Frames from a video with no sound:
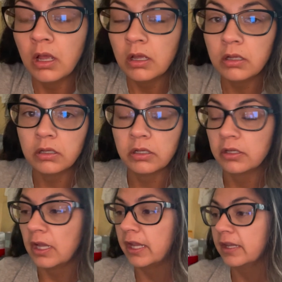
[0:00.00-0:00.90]
Oh,
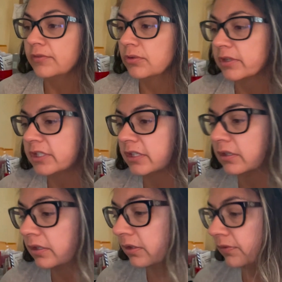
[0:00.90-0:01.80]
I have no
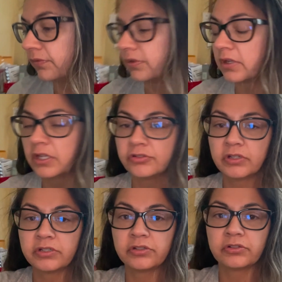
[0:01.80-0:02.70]
idea if the
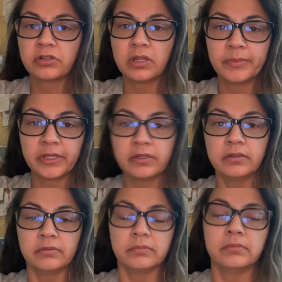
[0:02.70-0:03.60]
contractors are coming.
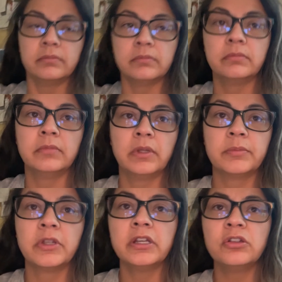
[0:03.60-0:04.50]
I'm
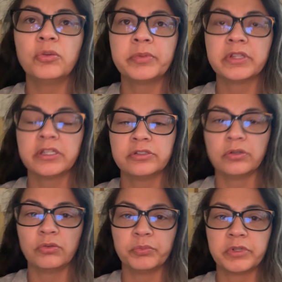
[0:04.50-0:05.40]
kind of hoping they
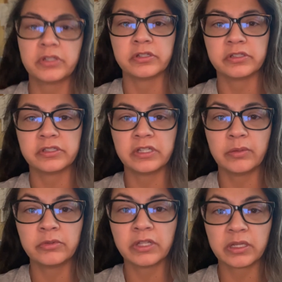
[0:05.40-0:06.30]
don't, because I
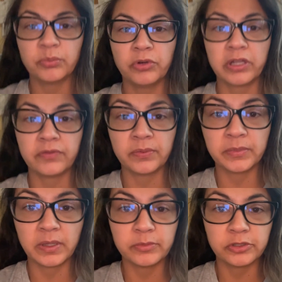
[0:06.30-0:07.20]
would like a break from
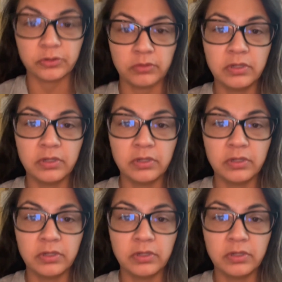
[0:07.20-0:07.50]
them too.